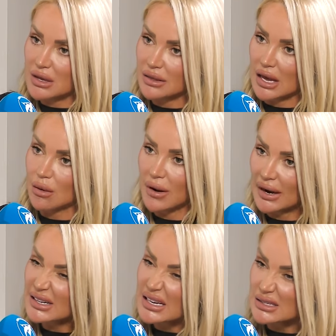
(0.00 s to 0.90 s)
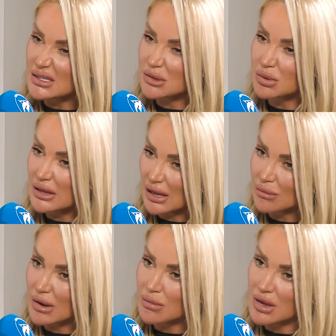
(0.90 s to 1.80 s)
be there when I needed to be there,
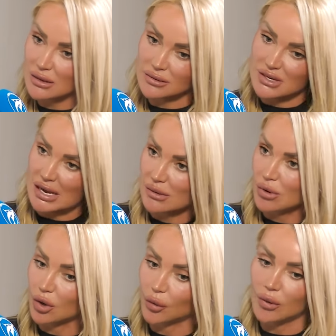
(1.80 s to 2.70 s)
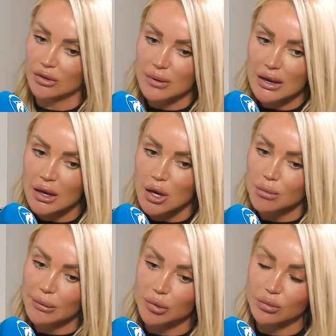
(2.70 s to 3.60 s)
maybe, and take them along with me.
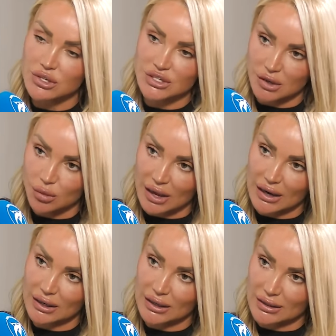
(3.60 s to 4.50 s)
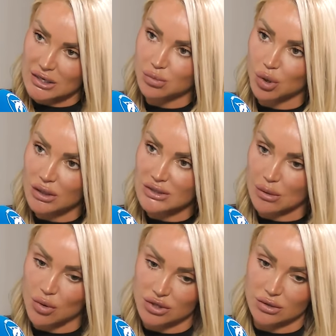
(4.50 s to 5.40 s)
My mum was still working at this point. I
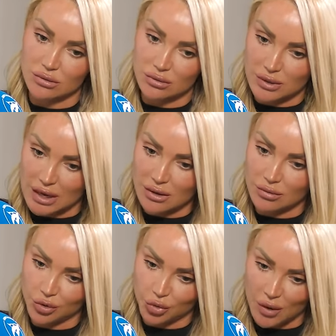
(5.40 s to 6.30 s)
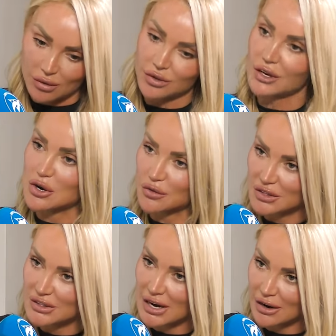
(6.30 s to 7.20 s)
wasn't like wealthy enough
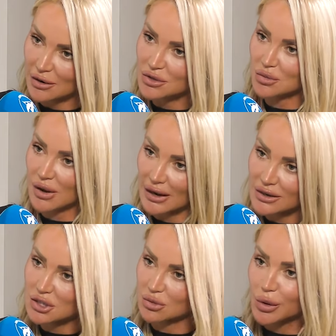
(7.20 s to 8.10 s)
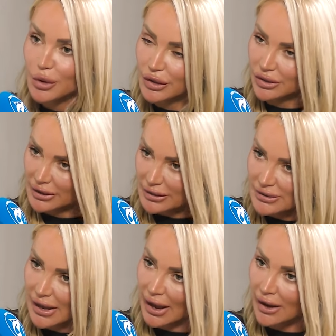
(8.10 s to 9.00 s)
to take her out of work and do all the
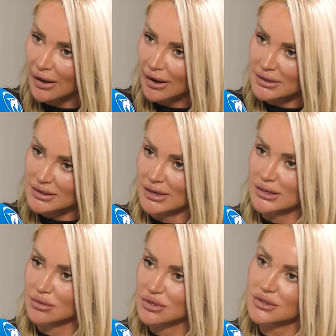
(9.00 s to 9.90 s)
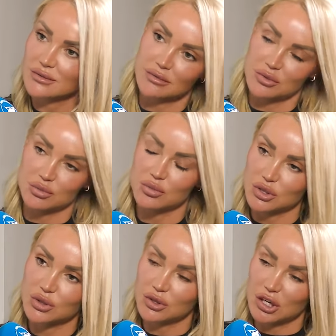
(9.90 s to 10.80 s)
things that I'd said I was, was,
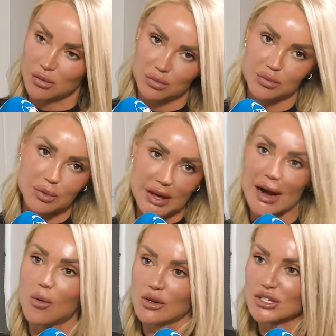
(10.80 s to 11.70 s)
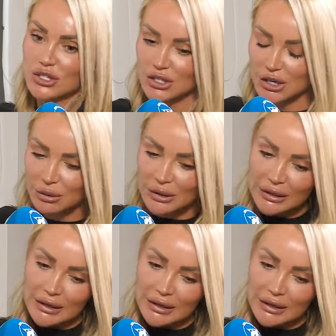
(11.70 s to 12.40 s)
was you know, that I wanted to do.